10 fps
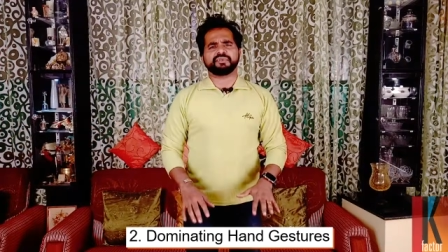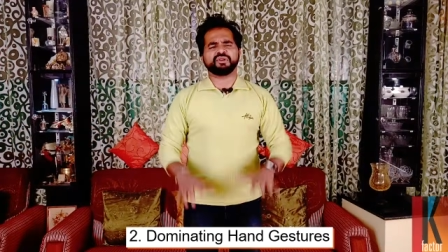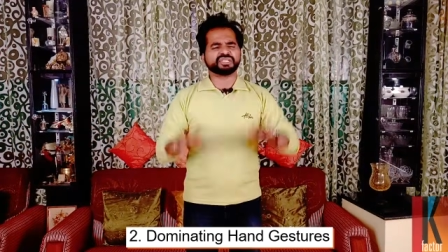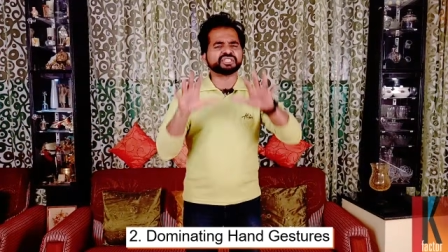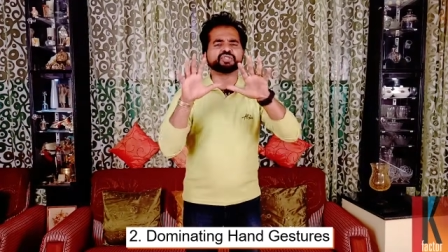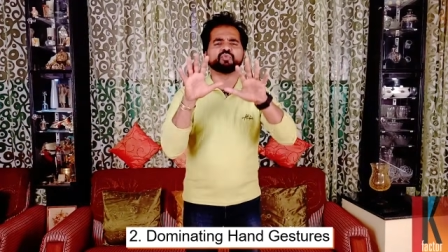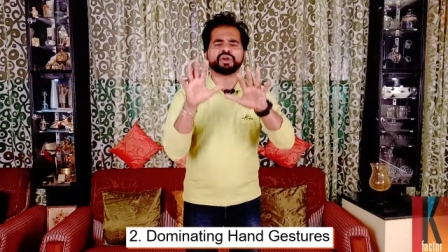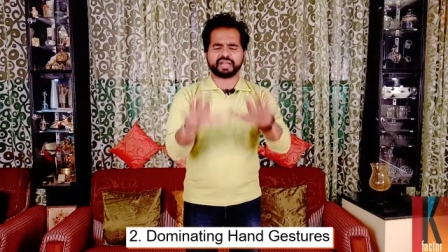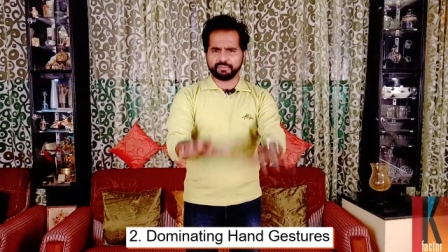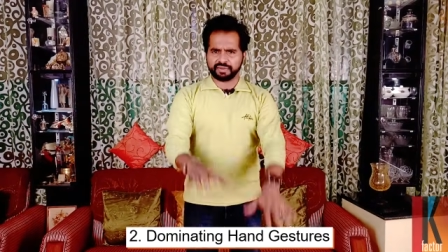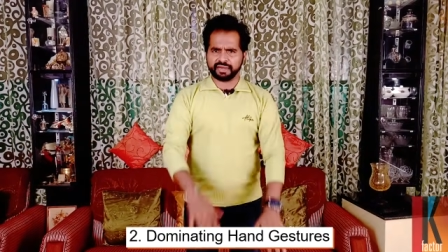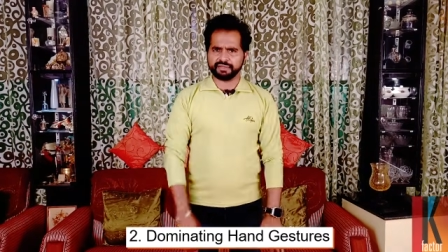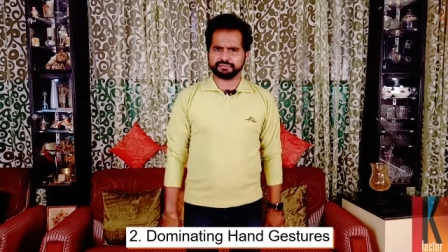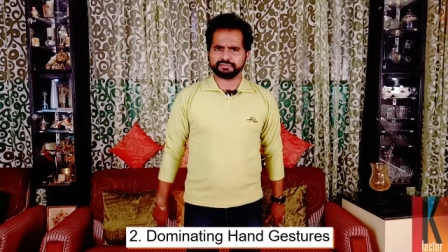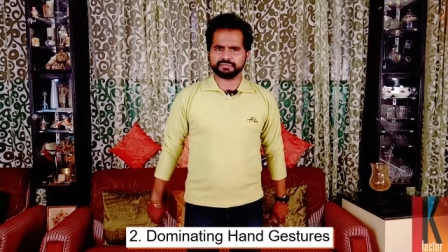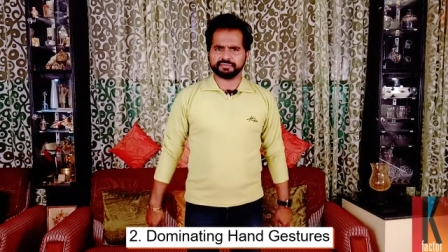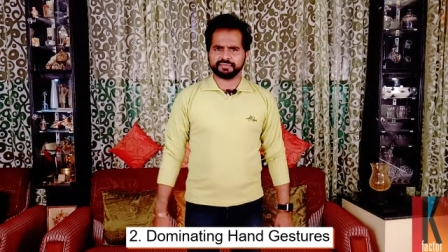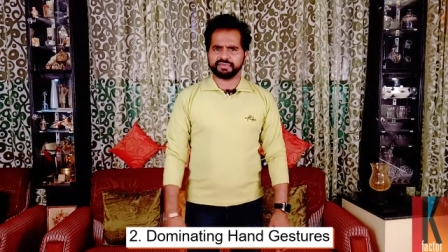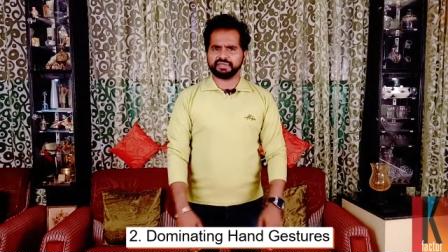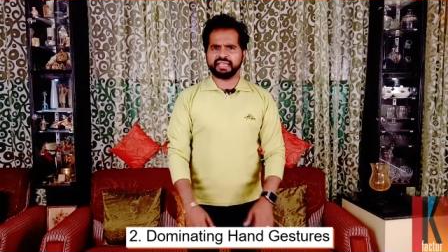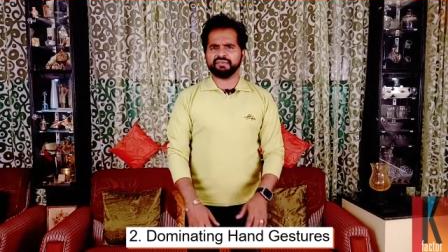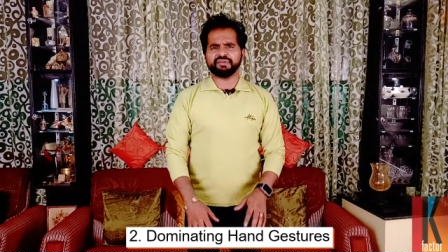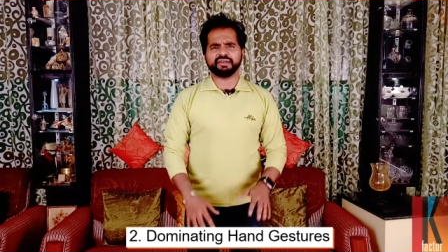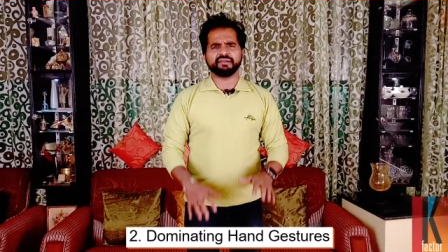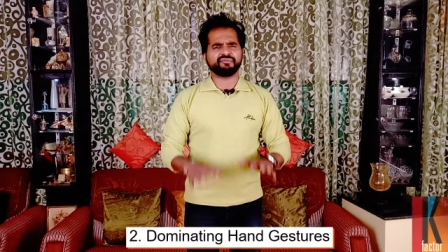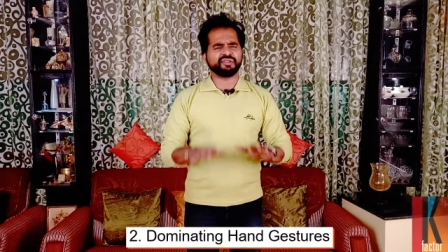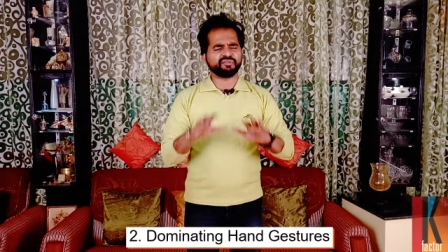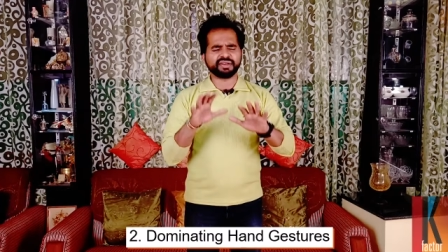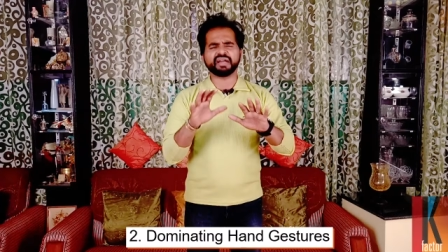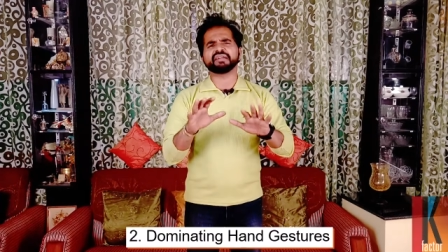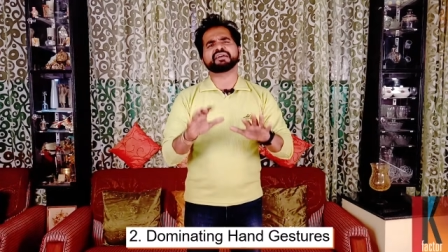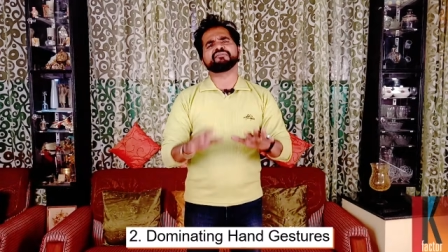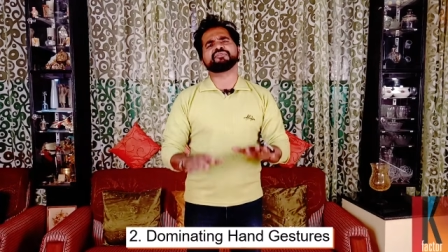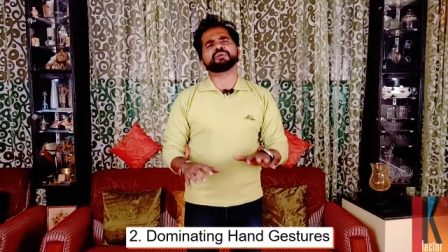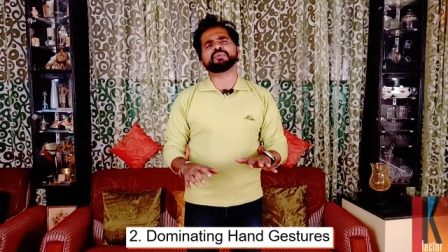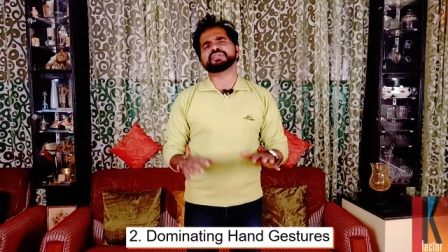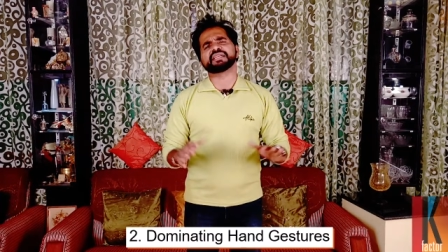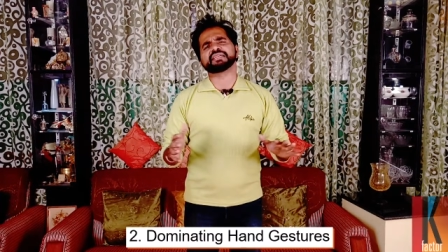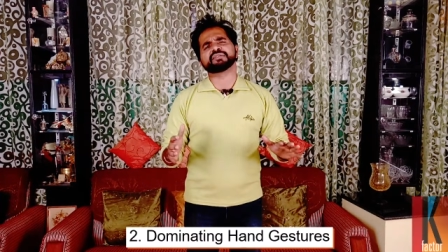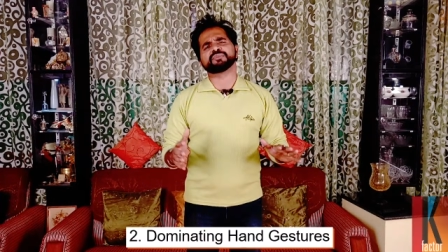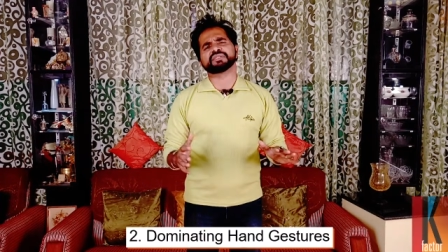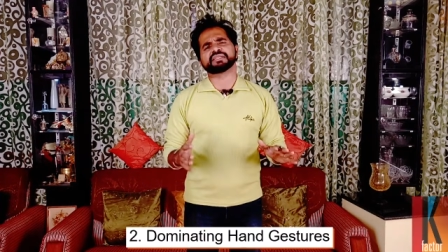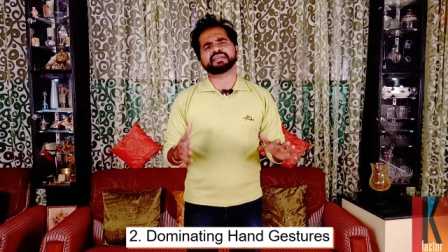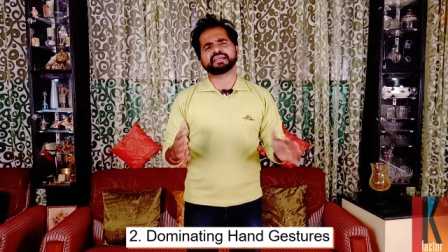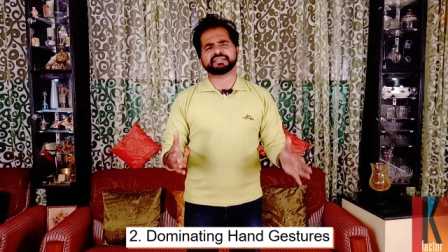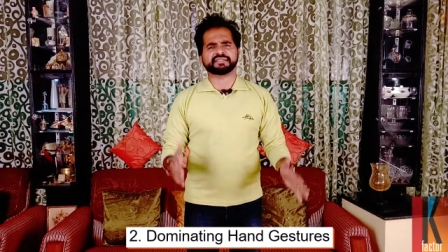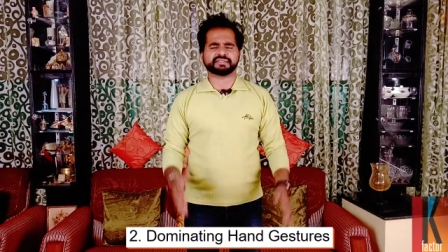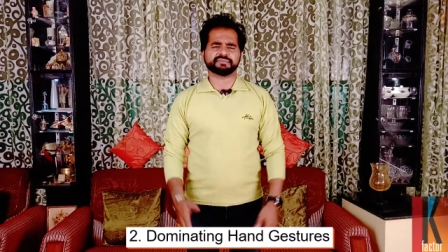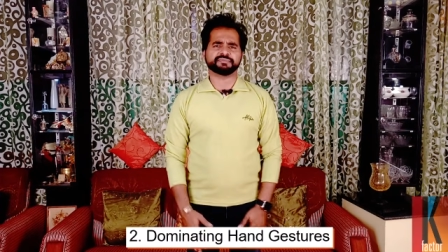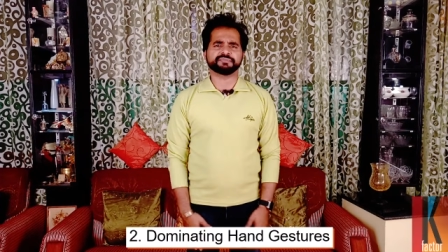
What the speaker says: Listen to what I am telling. They will feel very uncomfortable to select a person like this.